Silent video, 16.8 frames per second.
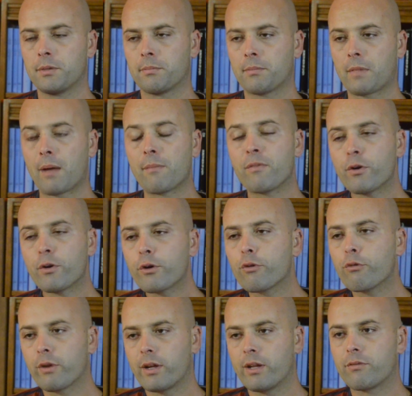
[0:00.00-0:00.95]
I'm very
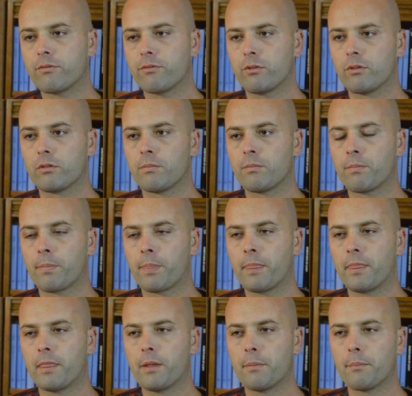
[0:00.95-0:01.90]
grateful
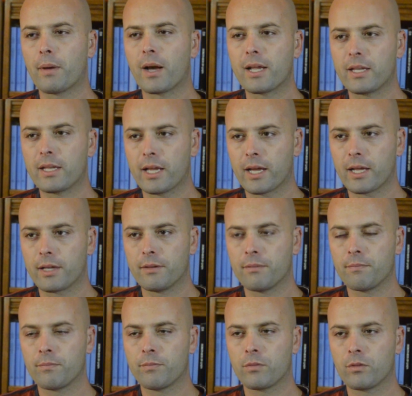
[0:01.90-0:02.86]
that my dad
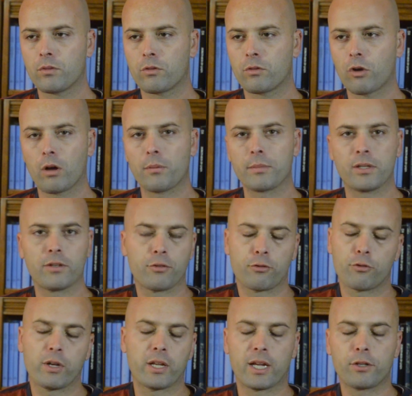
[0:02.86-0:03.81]
taught me his
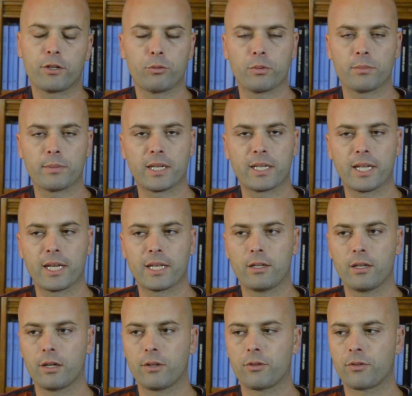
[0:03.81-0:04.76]
trade. I do what my dad
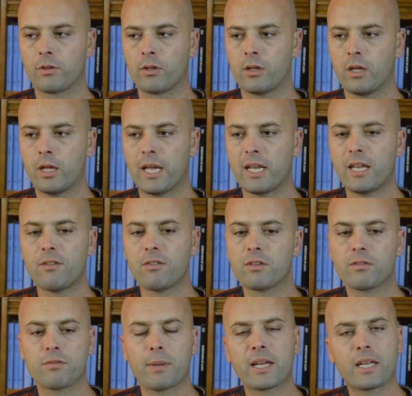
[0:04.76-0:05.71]
does. And even
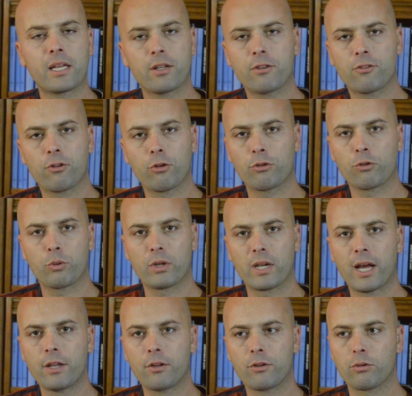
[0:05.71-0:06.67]
if my kids don't do what
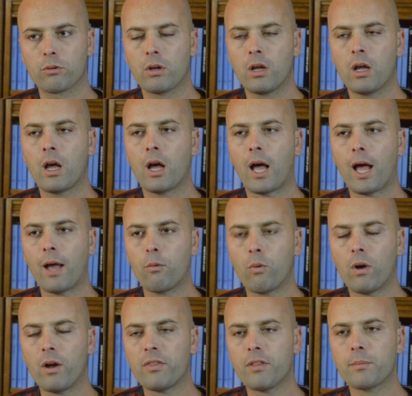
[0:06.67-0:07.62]
I do, I
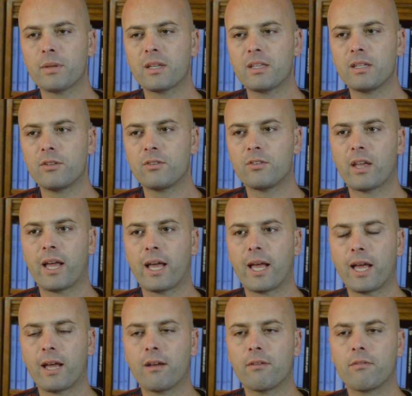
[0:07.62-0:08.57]
want them at least to
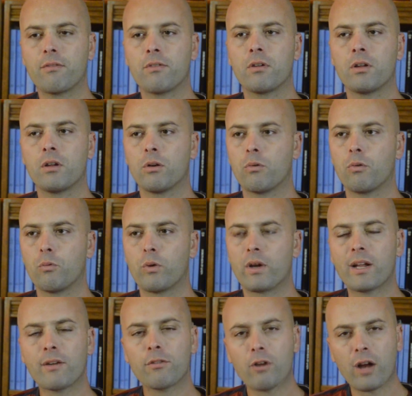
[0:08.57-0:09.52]
have
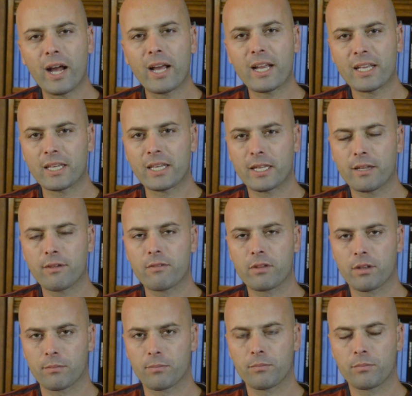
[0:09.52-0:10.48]
whatever I can give
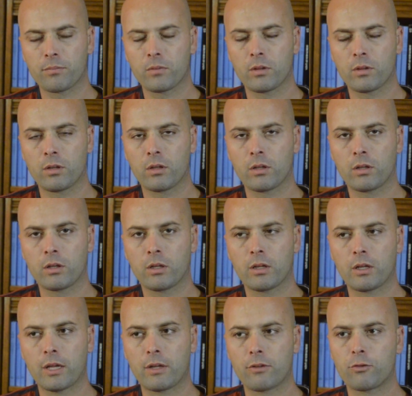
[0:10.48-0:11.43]
them
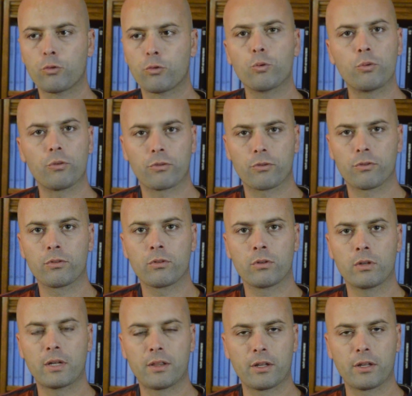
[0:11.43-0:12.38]
as tools
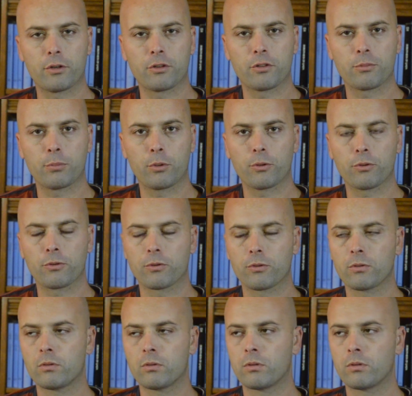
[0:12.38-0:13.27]
at their disposal.